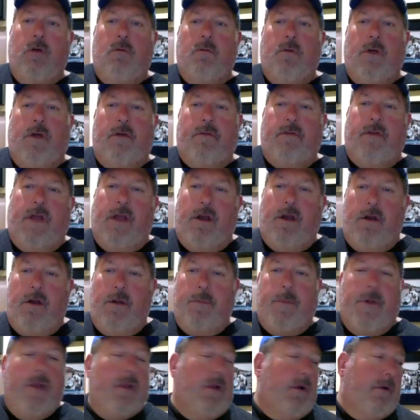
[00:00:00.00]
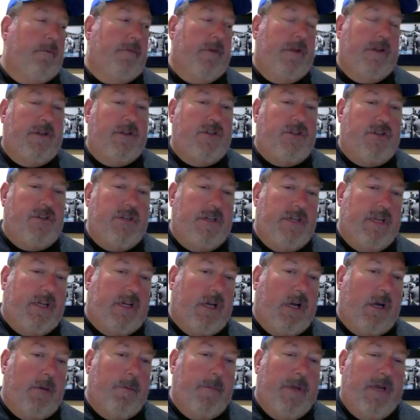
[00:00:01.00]
we have the Harry Miller Vintage
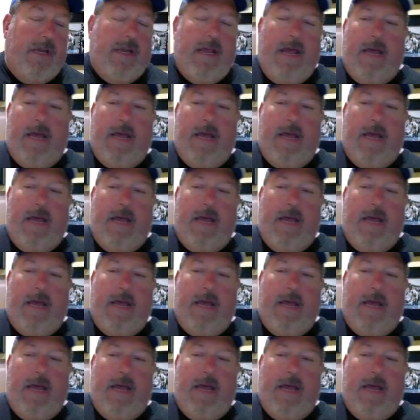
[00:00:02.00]
IndyCar meet